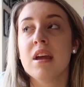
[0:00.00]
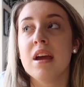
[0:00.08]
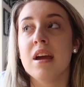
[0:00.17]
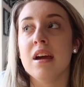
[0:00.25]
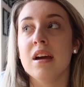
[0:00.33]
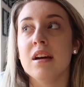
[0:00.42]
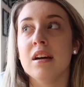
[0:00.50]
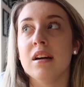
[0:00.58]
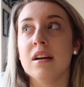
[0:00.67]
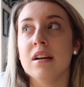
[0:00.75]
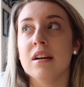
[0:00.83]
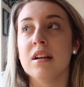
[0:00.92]

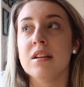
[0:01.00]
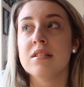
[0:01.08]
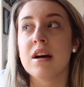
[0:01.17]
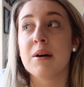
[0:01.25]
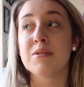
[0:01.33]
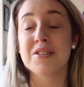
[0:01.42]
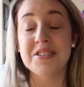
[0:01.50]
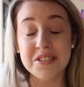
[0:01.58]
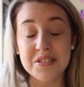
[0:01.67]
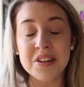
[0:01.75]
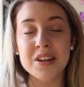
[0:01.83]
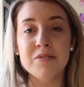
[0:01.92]
and I was also
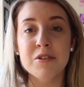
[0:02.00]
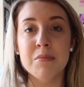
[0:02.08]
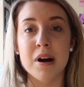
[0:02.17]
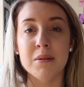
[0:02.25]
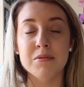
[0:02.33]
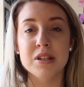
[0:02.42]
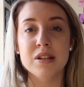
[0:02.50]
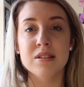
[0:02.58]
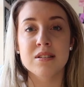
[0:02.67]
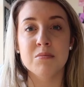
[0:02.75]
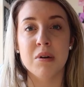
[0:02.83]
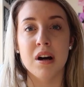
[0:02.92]
looking for mom
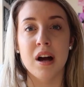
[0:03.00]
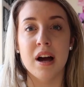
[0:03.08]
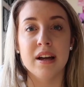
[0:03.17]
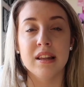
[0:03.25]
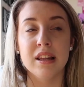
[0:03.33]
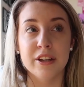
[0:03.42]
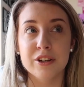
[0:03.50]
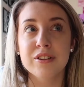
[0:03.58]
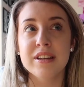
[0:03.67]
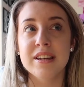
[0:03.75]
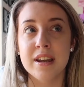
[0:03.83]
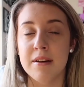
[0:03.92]
jeans, but I
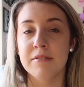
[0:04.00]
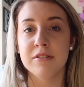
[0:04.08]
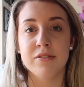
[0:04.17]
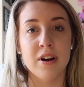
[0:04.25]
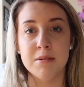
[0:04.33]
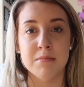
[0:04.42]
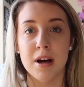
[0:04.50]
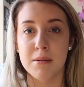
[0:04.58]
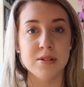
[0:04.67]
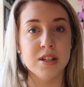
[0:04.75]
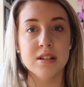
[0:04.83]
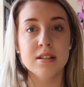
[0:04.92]
literally never find
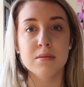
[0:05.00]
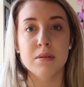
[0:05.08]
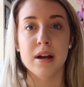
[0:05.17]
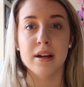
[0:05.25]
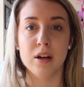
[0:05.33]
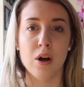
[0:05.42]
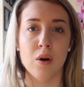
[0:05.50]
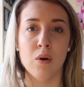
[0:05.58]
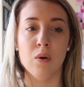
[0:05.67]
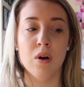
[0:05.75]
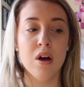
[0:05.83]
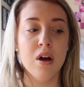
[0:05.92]
mom jeans when I
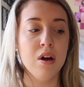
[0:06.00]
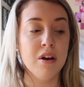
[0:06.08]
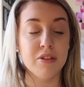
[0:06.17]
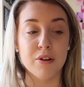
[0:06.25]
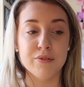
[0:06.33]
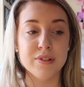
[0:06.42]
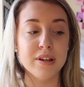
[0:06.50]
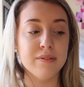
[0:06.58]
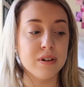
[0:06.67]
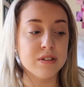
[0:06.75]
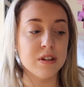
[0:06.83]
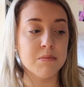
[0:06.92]
go thrifting
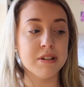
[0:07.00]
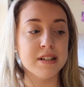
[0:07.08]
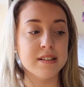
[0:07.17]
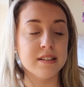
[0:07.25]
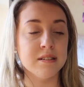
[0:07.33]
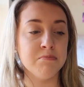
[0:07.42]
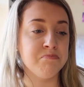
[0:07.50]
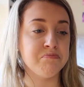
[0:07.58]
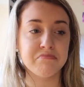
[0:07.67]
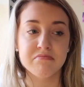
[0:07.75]
for some reason.